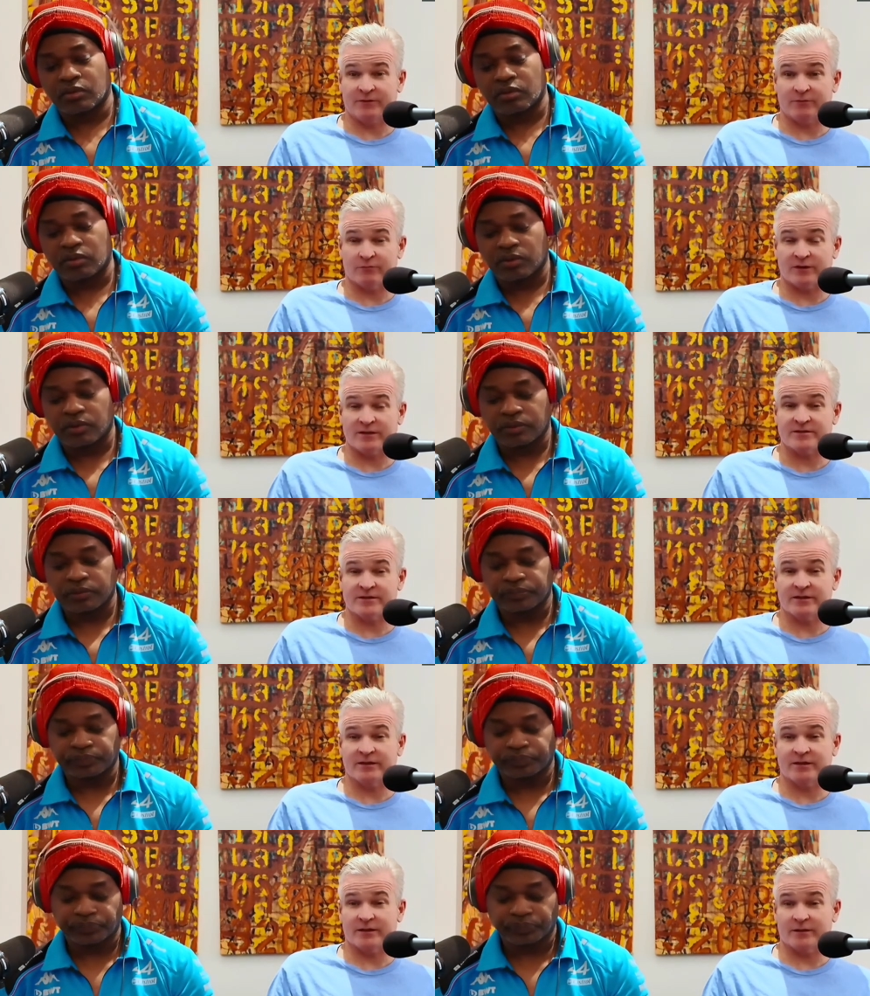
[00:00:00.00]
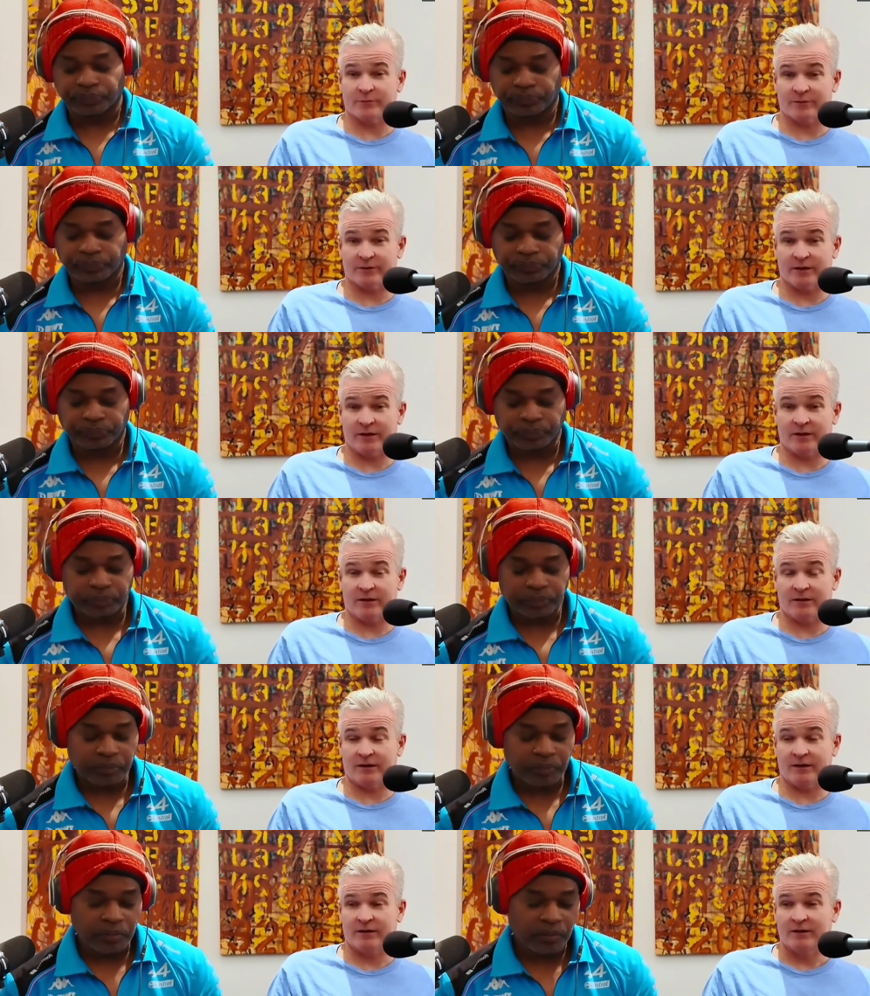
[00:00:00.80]
Speaker 1: if he runs into anyone,
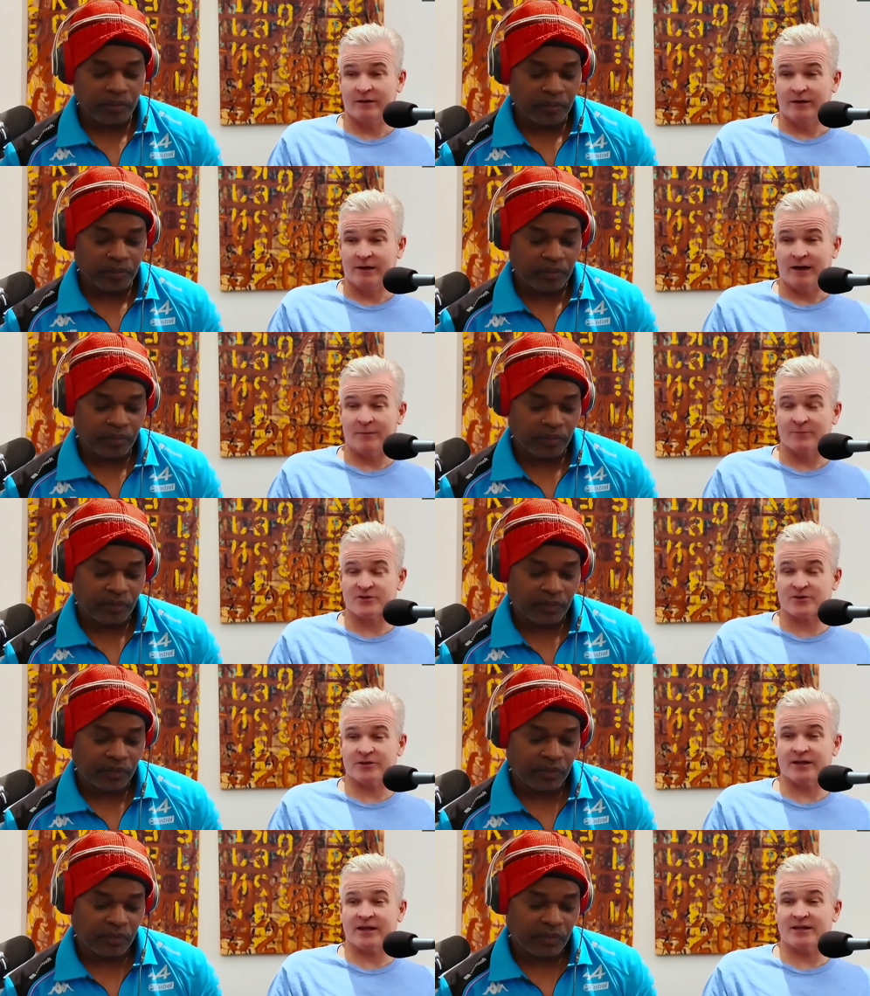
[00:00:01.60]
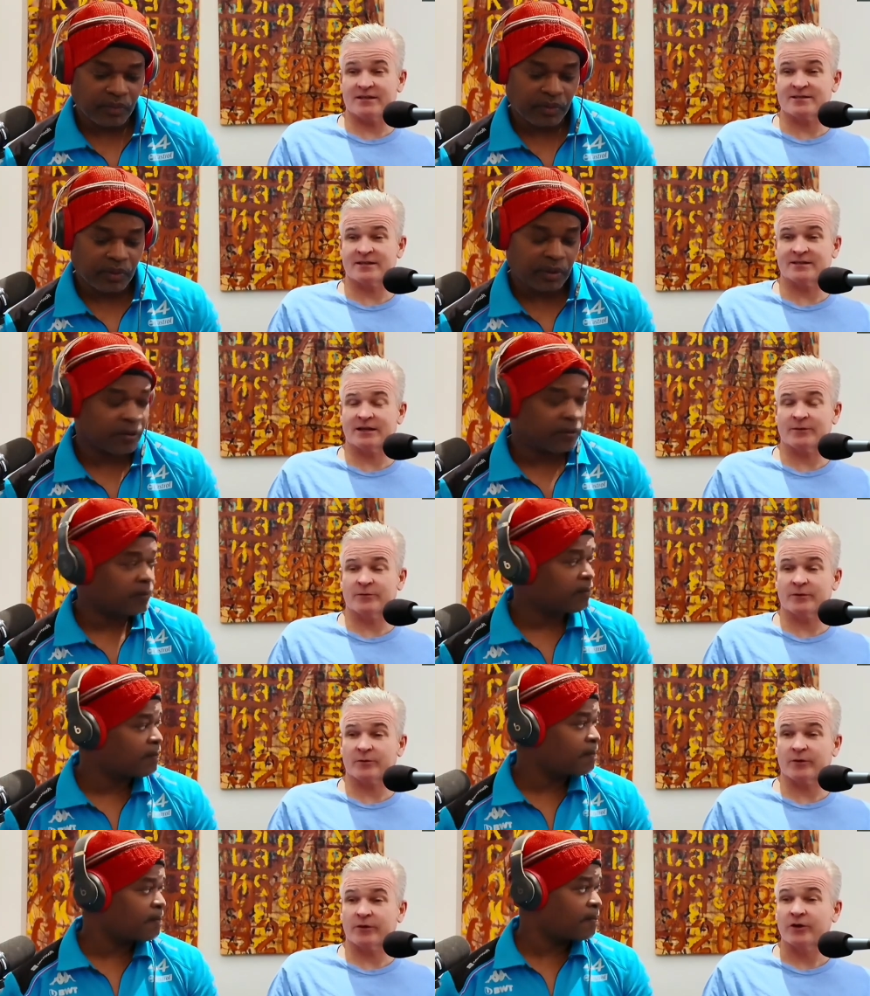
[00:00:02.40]
any, I'm sure they had to sit down with
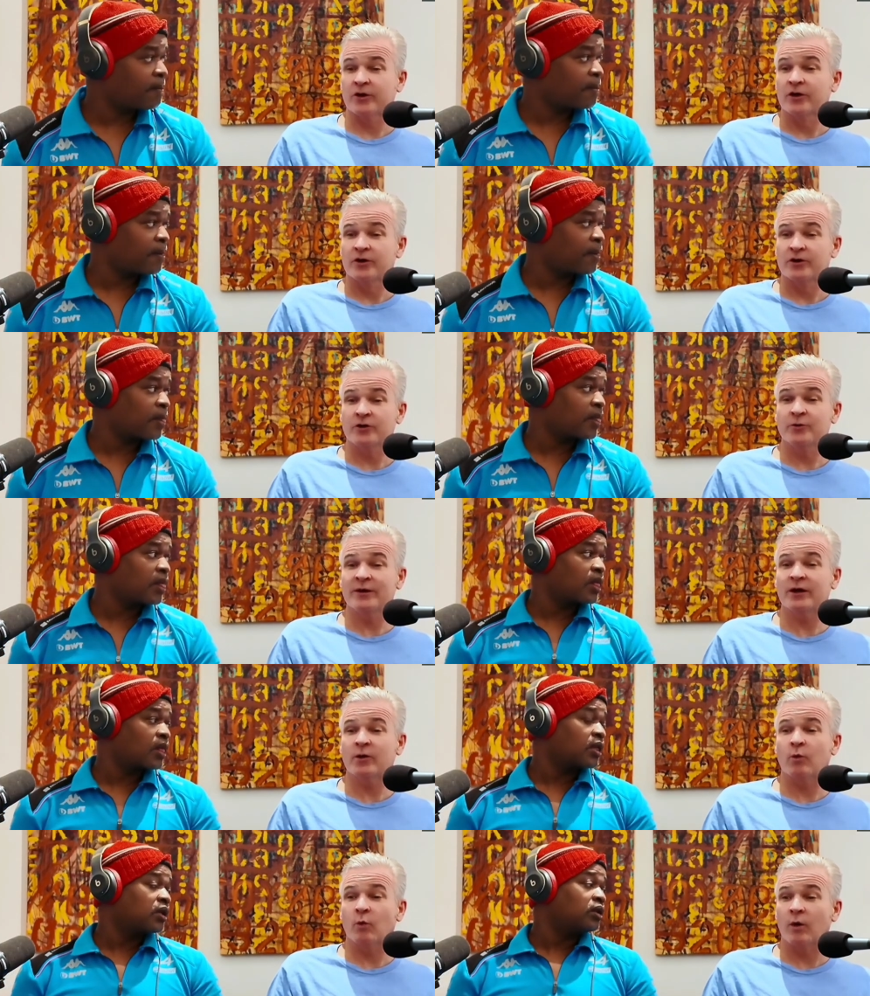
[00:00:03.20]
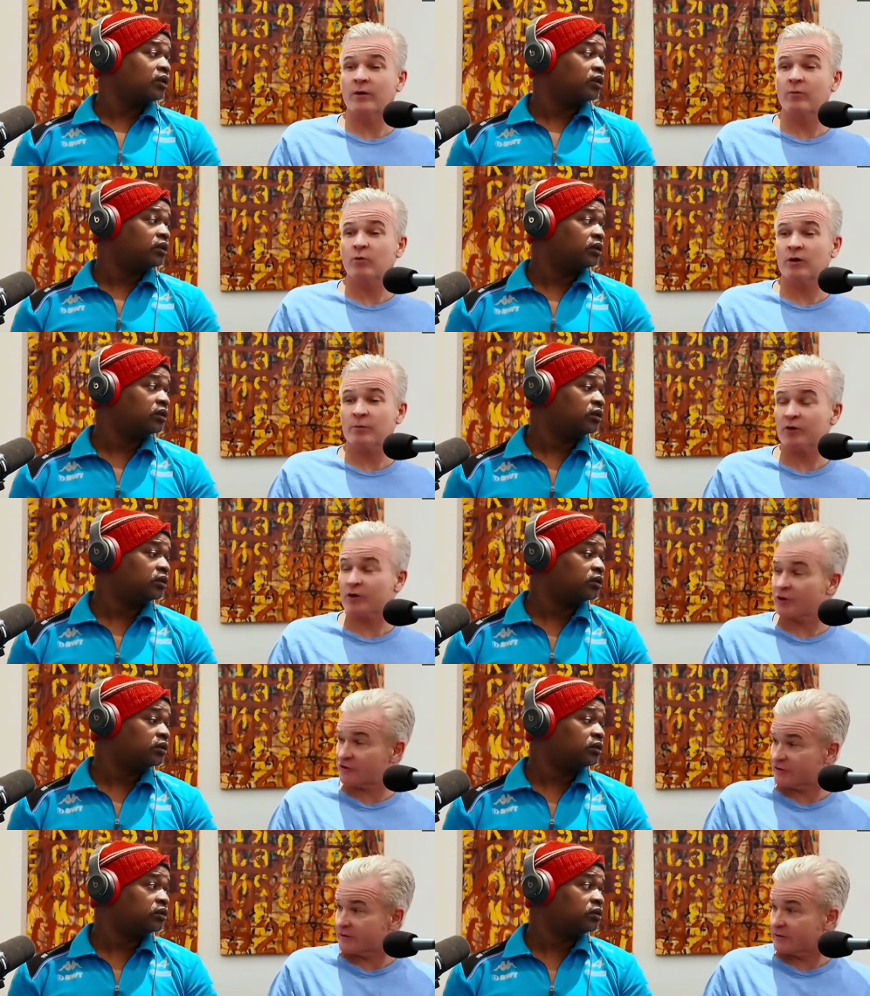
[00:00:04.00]
them going, you hit one more
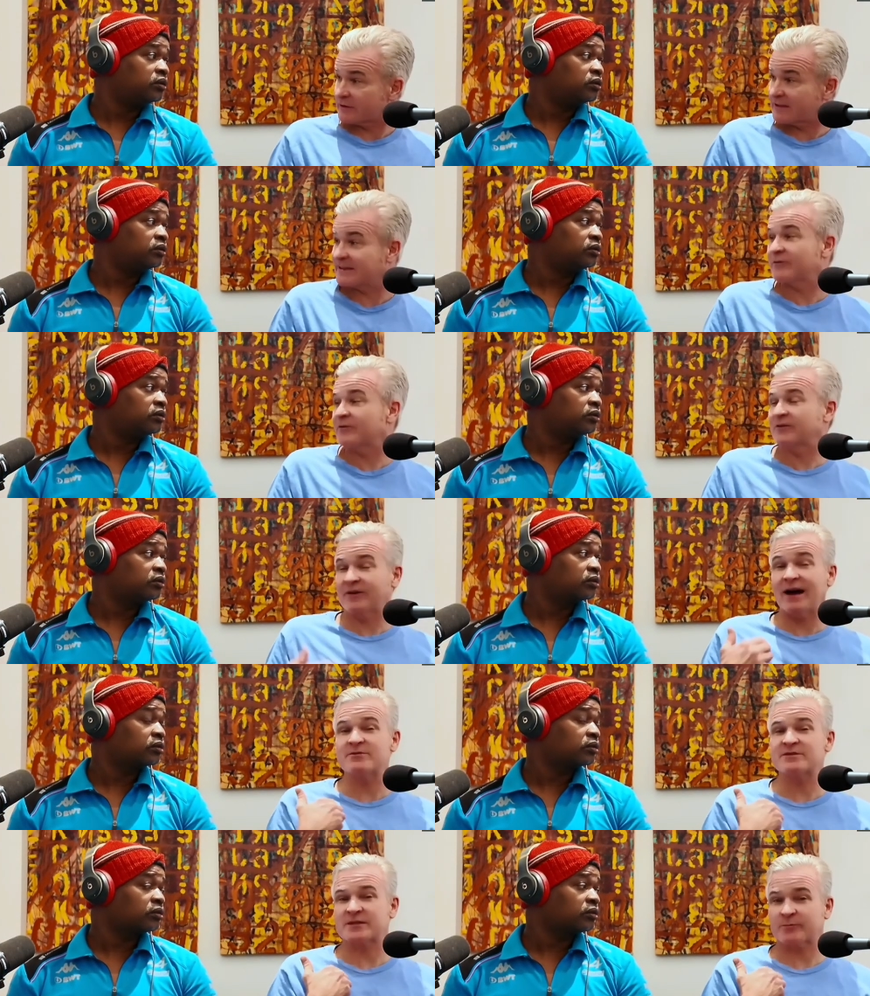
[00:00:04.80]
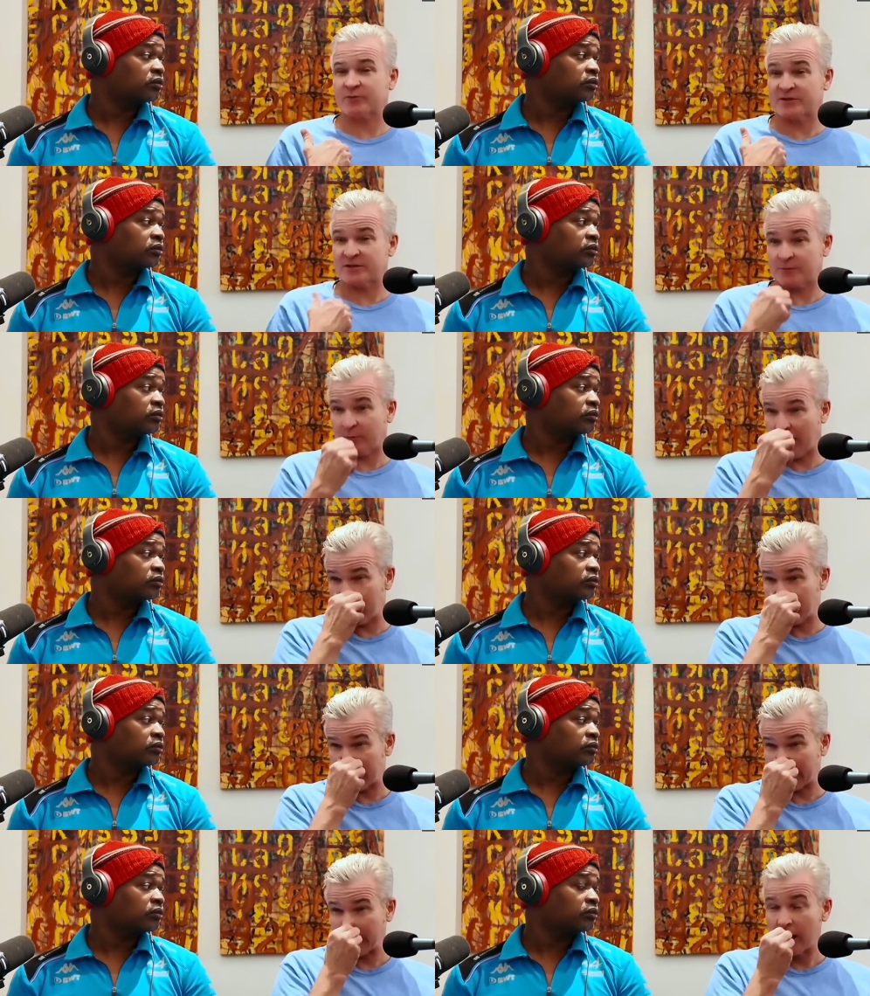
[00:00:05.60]
person. Because if I was the principal, I'd
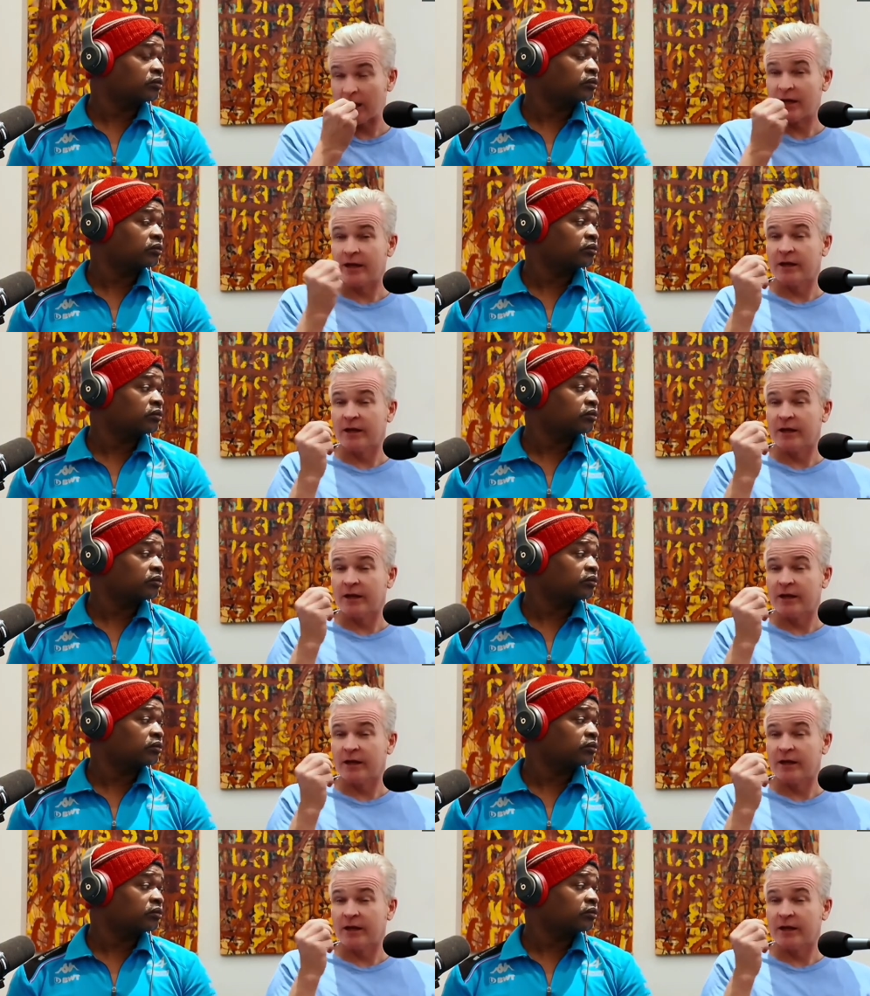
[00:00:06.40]
be like,